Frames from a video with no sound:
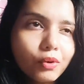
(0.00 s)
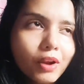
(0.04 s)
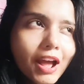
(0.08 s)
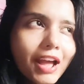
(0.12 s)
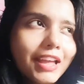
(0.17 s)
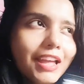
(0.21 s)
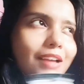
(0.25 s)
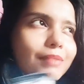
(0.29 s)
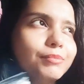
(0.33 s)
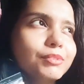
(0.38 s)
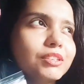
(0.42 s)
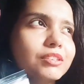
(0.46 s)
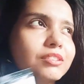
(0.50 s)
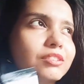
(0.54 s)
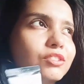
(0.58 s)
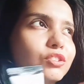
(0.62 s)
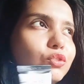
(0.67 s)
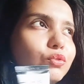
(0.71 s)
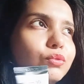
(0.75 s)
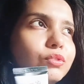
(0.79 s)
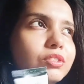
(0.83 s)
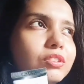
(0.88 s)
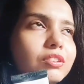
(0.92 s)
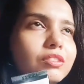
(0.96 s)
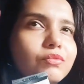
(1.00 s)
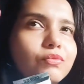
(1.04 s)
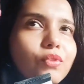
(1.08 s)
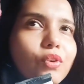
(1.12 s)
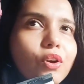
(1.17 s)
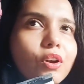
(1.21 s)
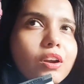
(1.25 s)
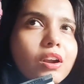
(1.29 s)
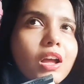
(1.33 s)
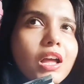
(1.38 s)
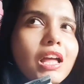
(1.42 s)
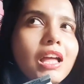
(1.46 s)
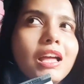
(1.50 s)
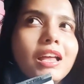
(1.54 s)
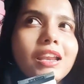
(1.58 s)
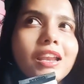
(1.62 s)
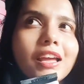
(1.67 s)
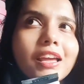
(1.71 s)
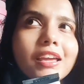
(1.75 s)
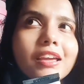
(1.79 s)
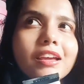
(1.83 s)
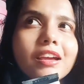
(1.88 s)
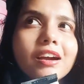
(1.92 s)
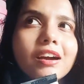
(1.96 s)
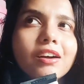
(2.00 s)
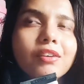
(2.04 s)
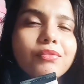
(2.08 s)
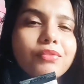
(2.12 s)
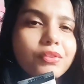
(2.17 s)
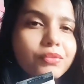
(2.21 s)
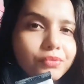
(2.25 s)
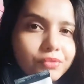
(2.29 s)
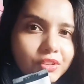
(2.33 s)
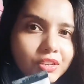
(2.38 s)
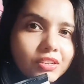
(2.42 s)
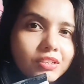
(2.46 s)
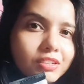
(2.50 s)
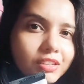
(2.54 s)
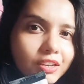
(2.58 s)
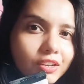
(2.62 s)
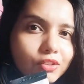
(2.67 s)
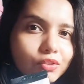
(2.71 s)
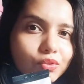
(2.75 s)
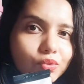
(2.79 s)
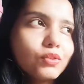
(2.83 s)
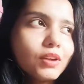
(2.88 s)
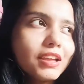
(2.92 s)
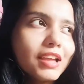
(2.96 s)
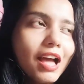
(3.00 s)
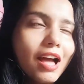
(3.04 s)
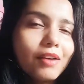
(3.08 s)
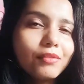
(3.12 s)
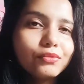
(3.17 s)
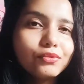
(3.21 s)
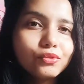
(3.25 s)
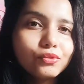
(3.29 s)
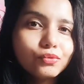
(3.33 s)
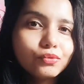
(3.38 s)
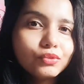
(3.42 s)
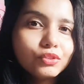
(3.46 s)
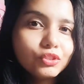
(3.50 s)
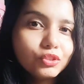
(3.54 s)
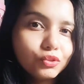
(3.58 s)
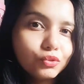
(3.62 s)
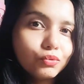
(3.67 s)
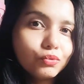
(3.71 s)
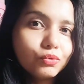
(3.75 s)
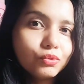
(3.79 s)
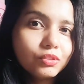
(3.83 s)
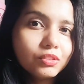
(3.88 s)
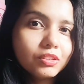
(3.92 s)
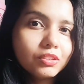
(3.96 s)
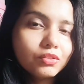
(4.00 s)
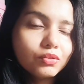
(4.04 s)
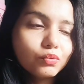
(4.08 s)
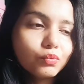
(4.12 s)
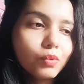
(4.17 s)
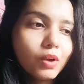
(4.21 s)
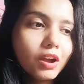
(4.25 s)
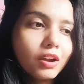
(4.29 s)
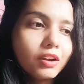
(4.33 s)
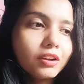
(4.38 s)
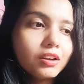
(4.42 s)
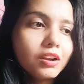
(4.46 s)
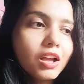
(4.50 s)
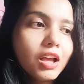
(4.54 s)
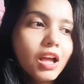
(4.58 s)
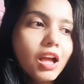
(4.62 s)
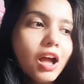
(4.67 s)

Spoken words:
I have just used it for like 15 days, so I have to use this one